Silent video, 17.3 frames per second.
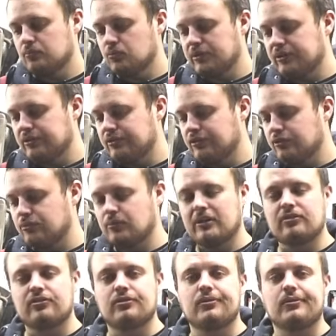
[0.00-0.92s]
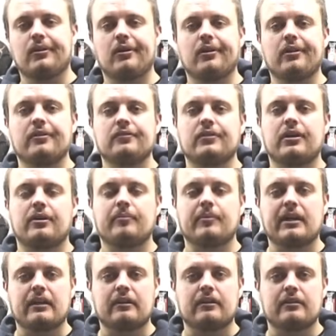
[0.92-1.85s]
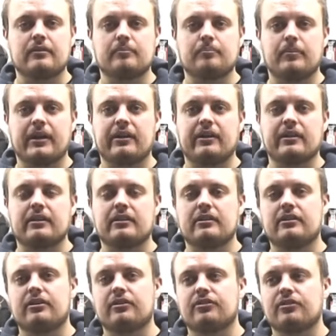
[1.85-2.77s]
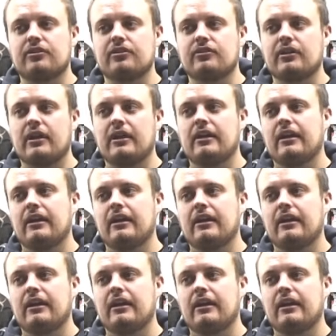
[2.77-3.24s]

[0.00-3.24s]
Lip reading: we just went through all of our main bearing clearances,